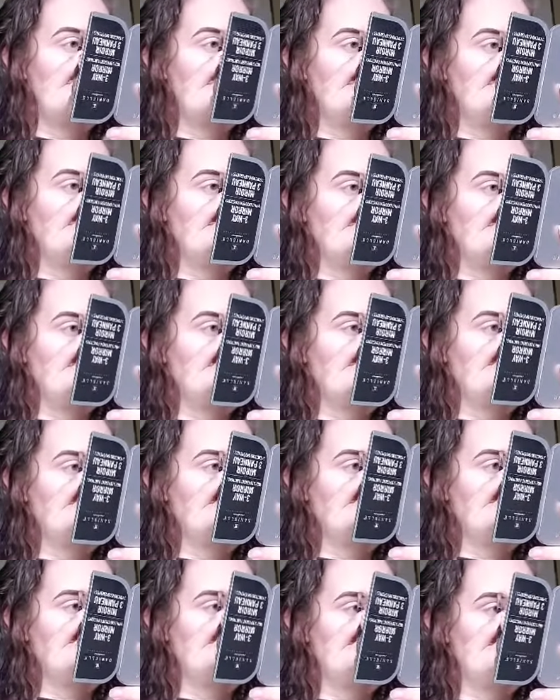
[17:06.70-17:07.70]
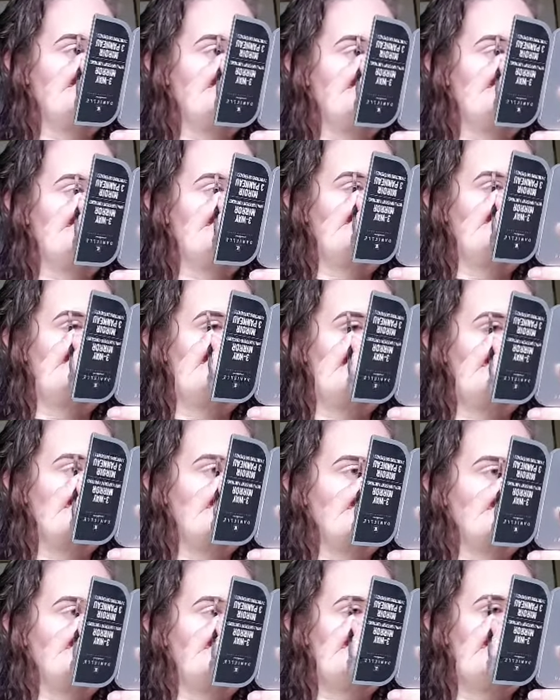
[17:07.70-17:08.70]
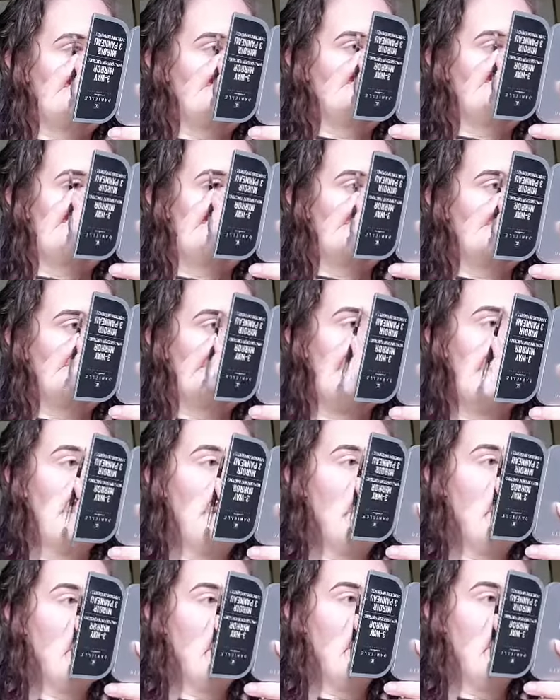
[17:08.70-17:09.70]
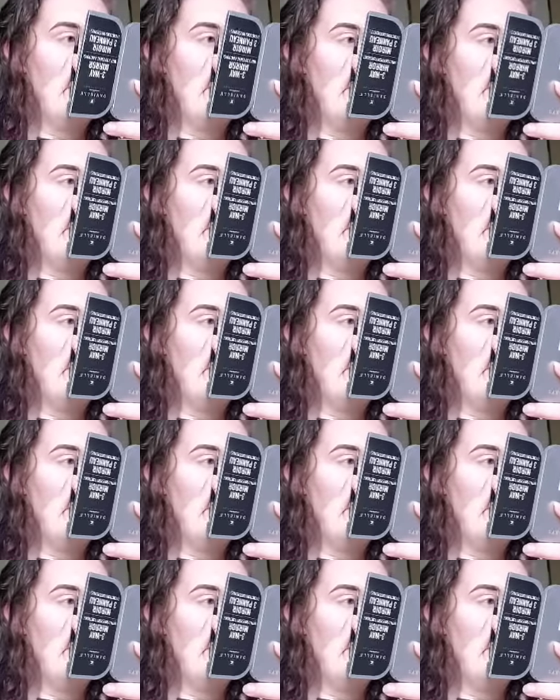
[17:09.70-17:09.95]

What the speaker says: I try to just really quickly fill them in.